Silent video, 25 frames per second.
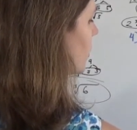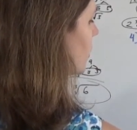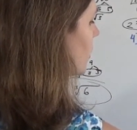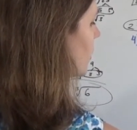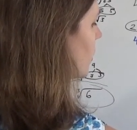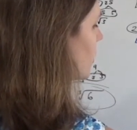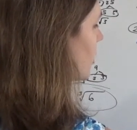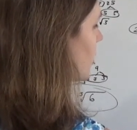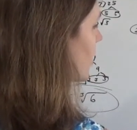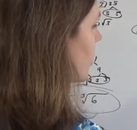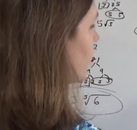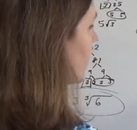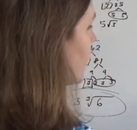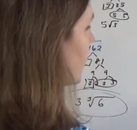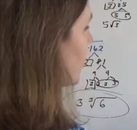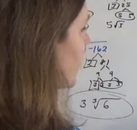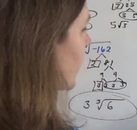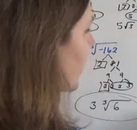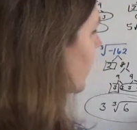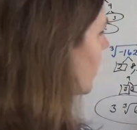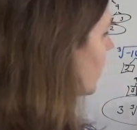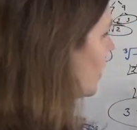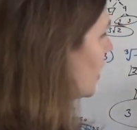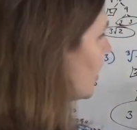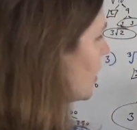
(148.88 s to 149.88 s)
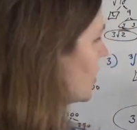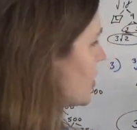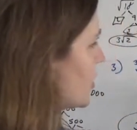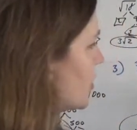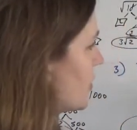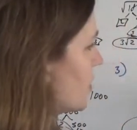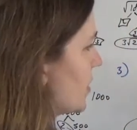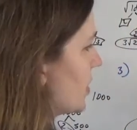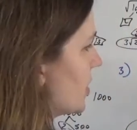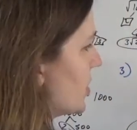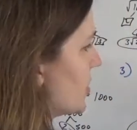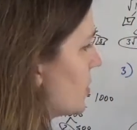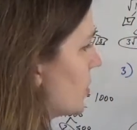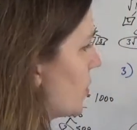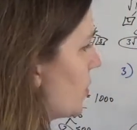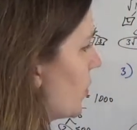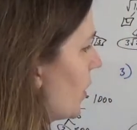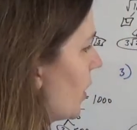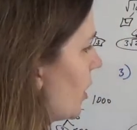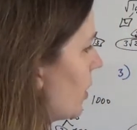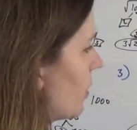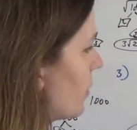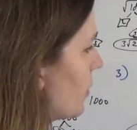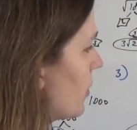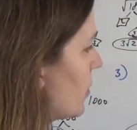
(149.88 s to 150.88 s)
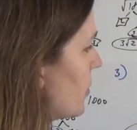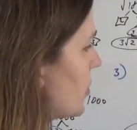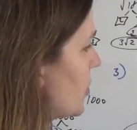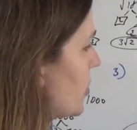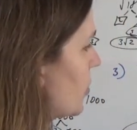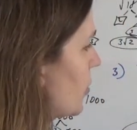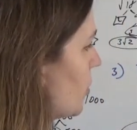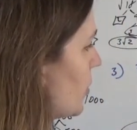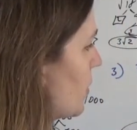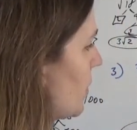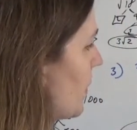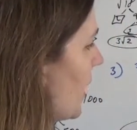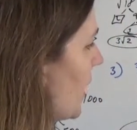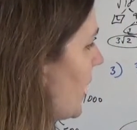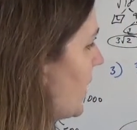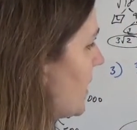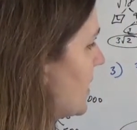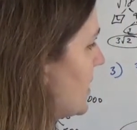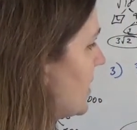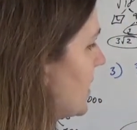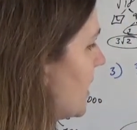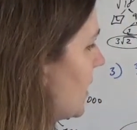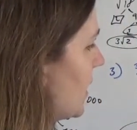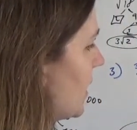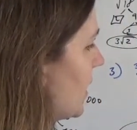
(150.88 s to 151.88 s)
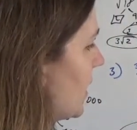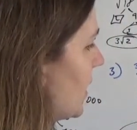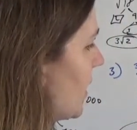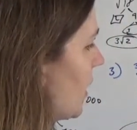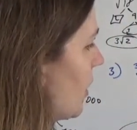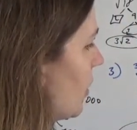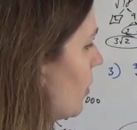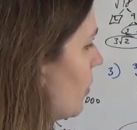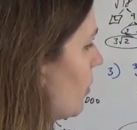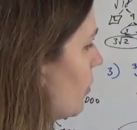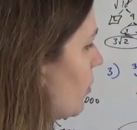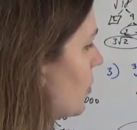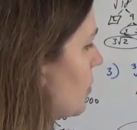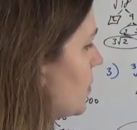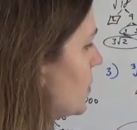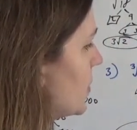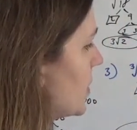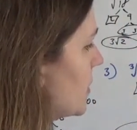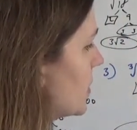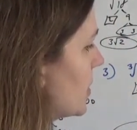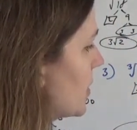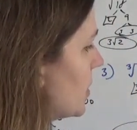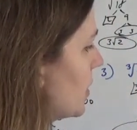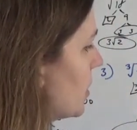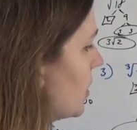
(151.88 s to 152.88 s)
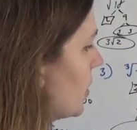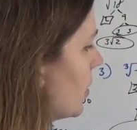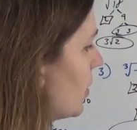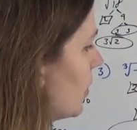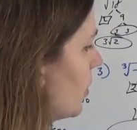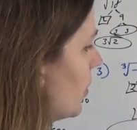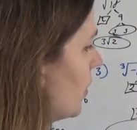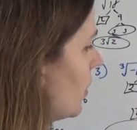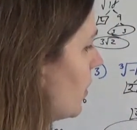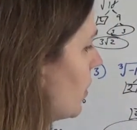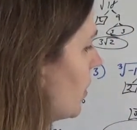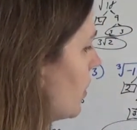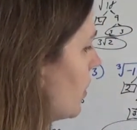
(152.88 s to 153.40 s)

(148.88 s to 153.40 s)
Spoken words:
and 2. So it's a square root, so we're back to taking out groups of 2.